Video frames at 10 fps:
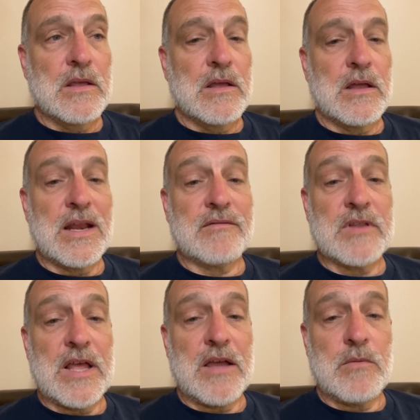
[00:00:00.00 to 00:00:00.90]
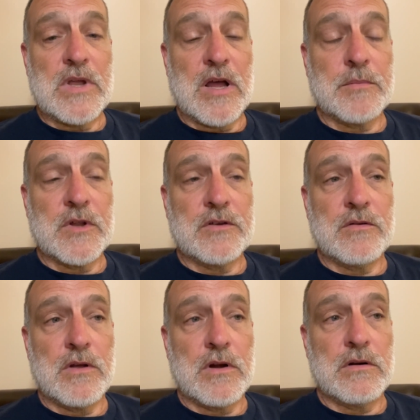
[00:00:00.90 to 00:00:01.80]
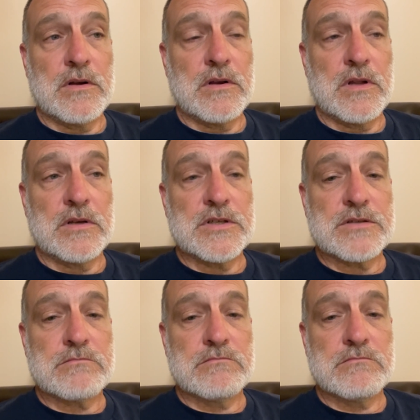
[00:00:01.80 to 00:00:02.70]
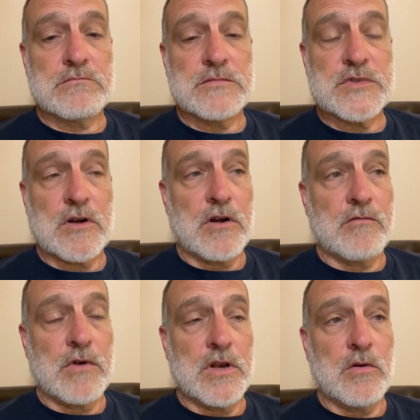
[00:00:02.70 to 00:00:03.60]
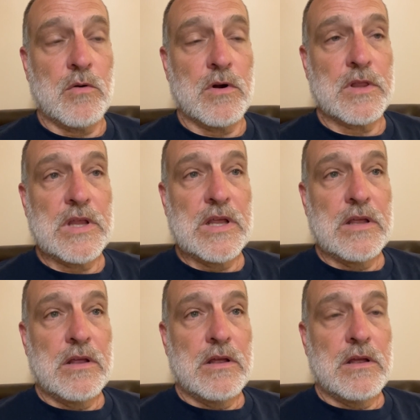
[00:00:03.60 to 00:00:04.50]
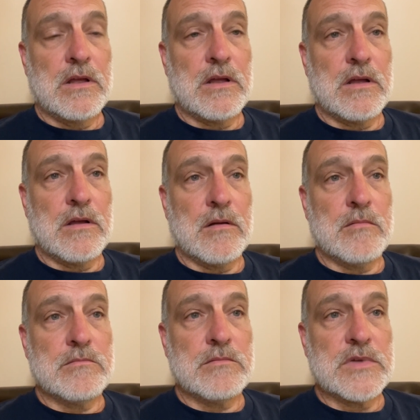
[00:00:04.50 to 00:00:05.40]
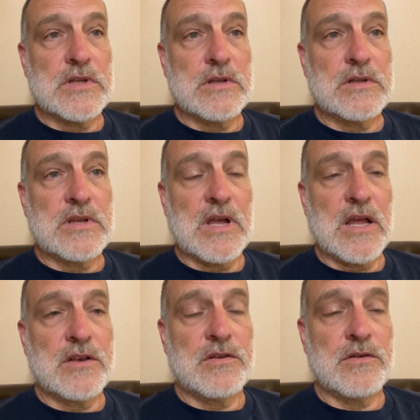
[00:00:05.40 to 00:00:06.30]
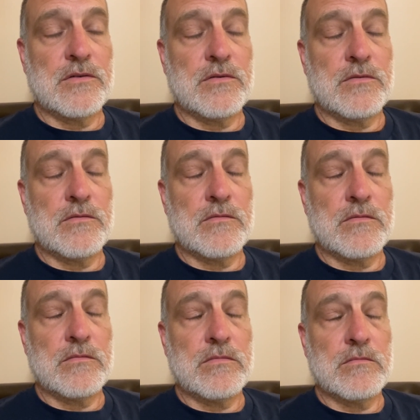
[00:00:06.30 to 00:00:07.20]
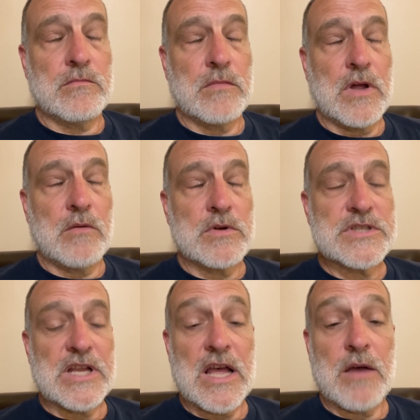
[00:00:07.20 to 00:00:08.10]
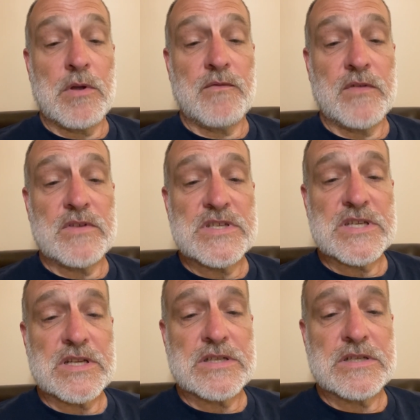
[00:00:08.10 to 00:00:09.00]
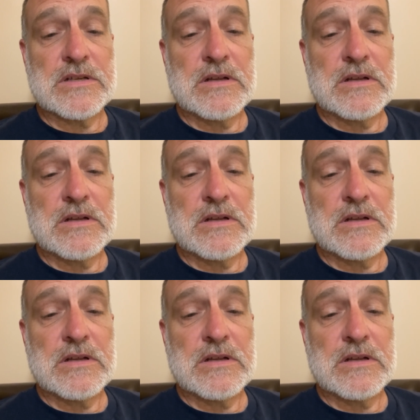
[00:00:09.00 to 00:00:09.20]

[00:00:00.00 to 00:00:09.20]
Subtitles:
And after that, we hopped on 200 and then just started running north. Um, got to, I want to say, Highway 56